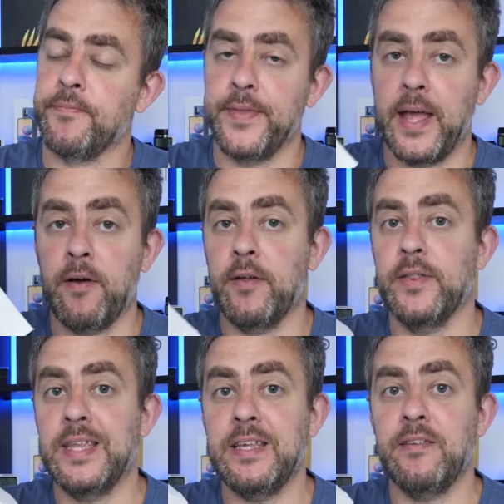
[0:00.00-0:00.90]
Now
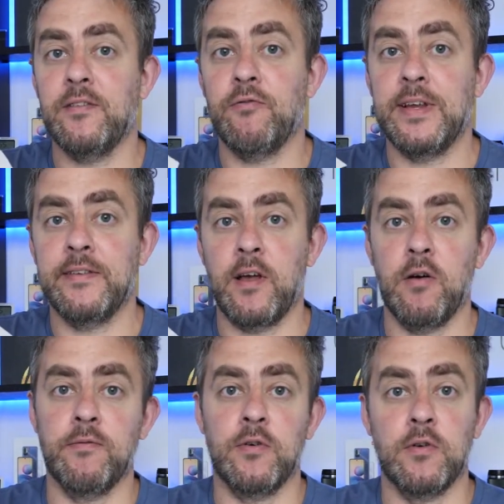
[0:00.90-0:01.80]
these
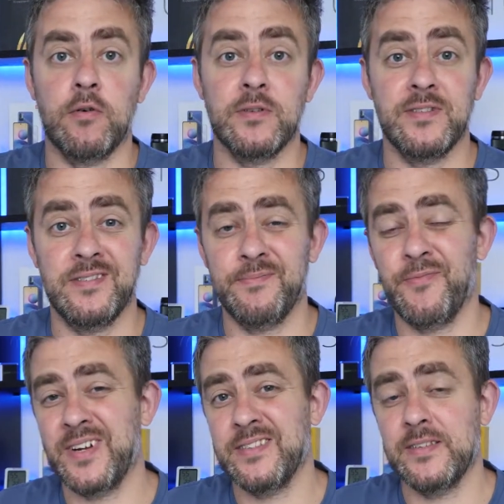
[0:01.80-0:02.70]
retail for around
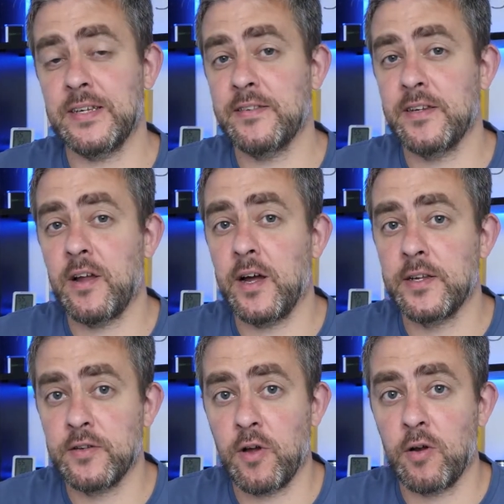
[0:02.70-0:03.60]

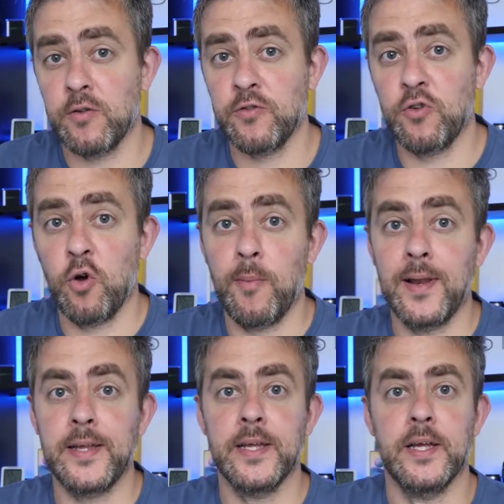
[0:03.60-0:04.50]
$69 normally.